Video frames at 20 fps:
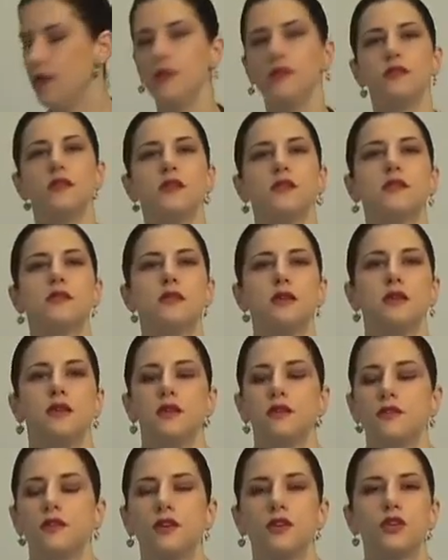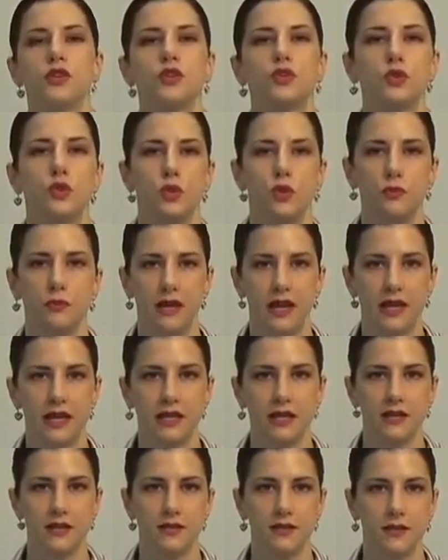This is a control
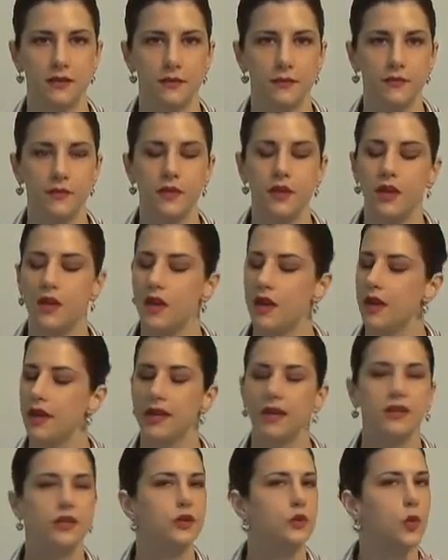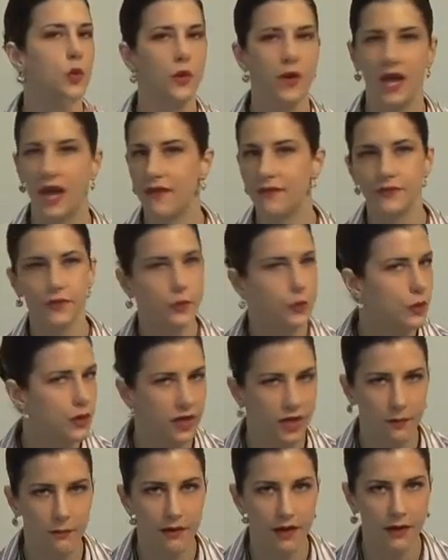mechanism, and you won't have to
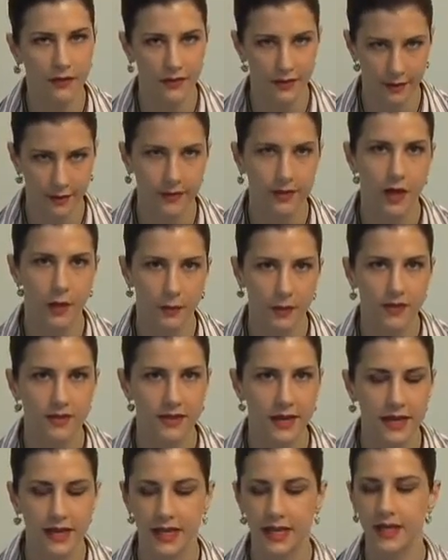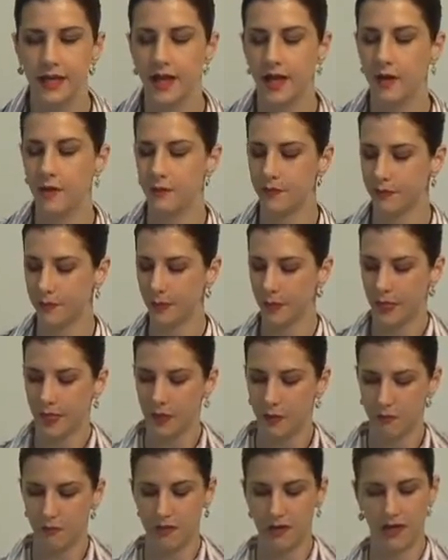worry about this. I'll be setting it up.
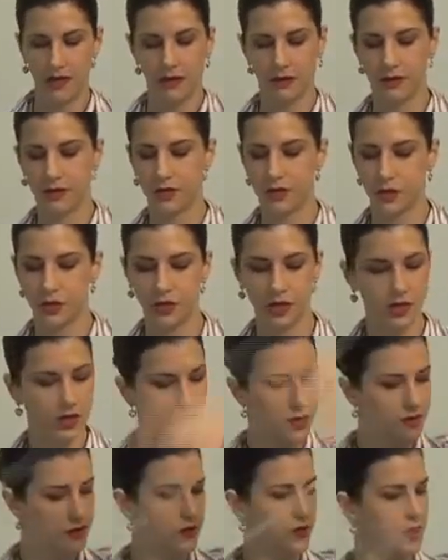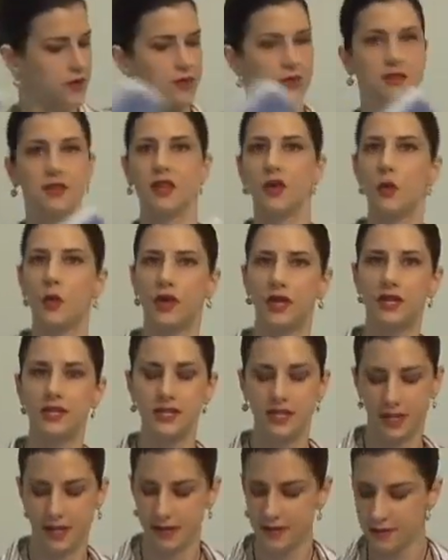But I'm going to turn it on so you can see what it
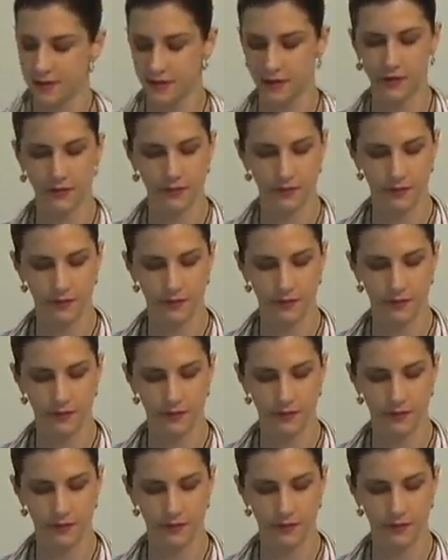does.